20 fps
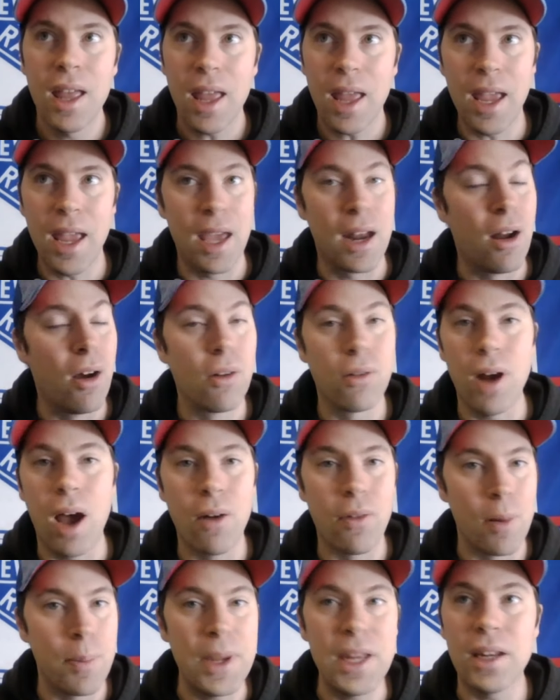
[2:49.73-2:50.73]
and I'll
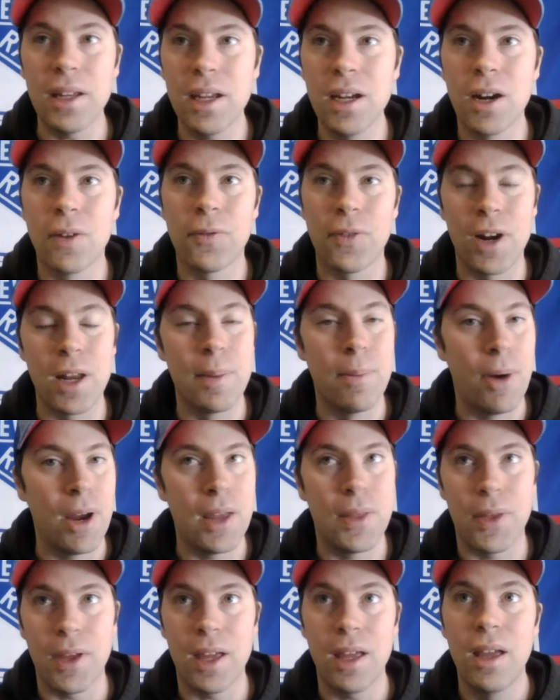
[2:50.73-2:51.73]
repeat it here for
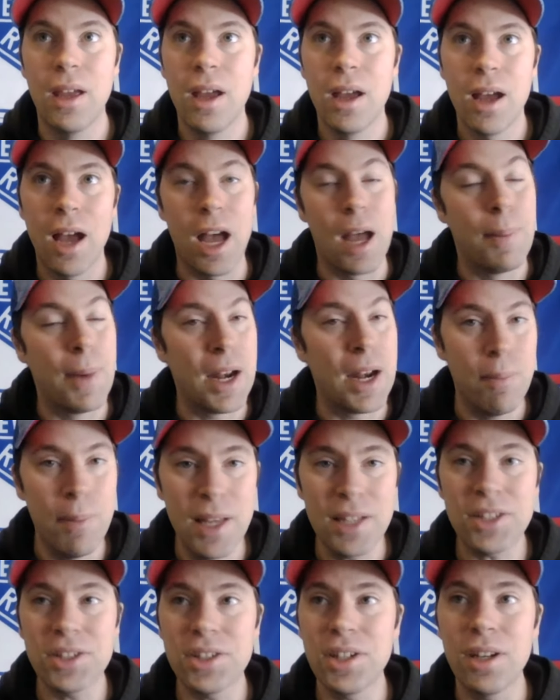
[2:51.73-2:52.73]
anybody that might have
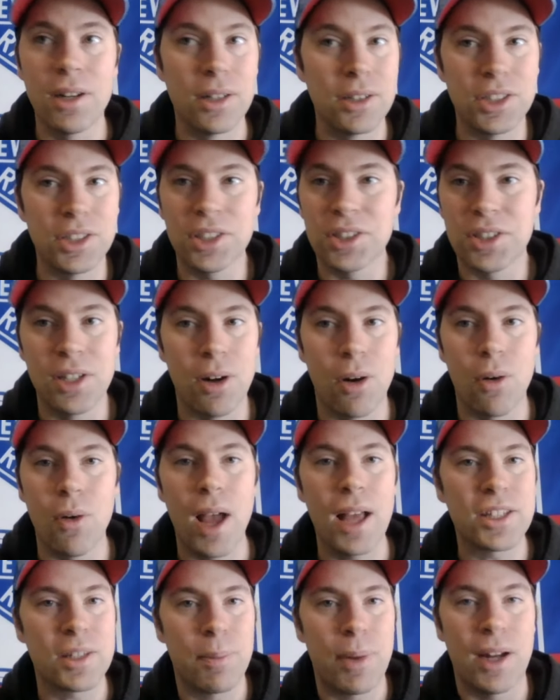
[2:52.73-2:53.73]
missed it or just, you know,
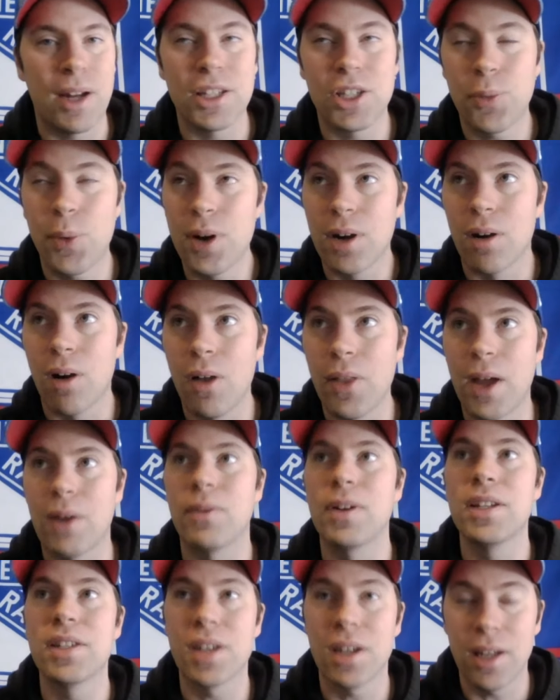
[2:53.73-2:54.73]
hasn't been on Twitter all that
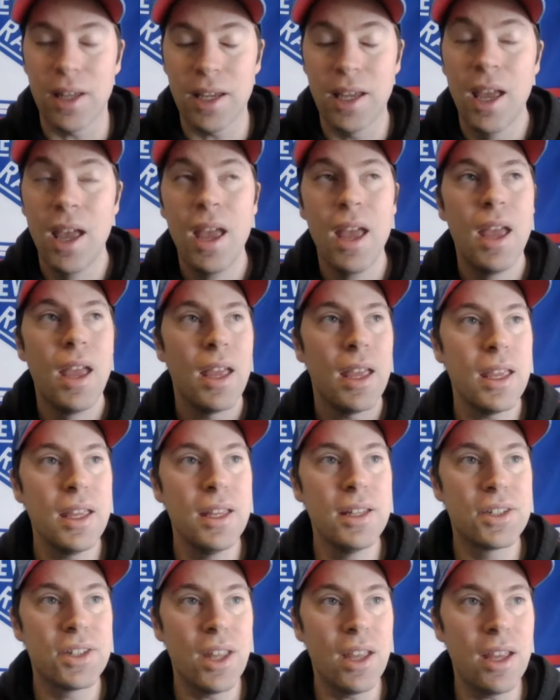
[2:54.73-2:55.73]
recently,
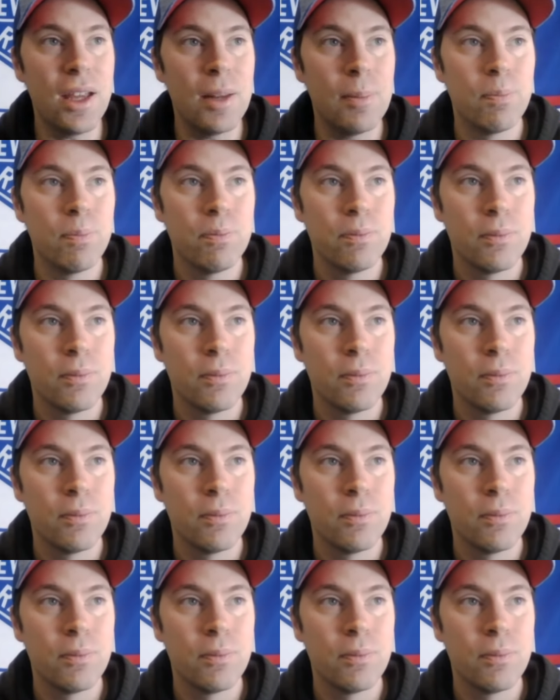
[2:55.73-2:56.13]
is that,